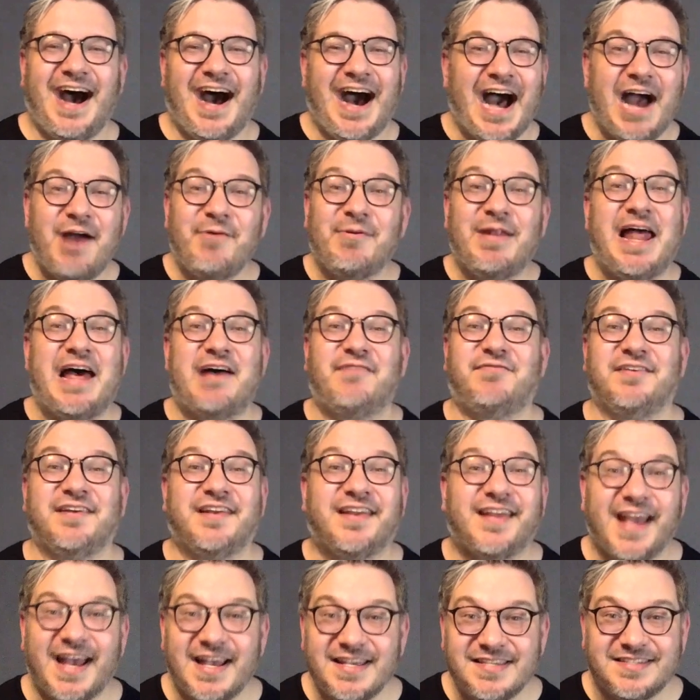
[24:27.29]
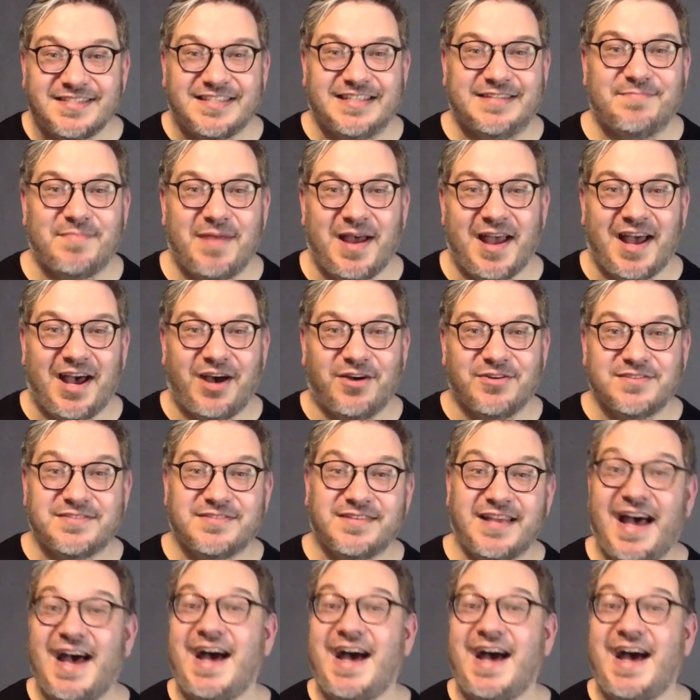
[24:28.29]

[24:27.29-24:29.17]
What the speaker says: I will have a guest in my house.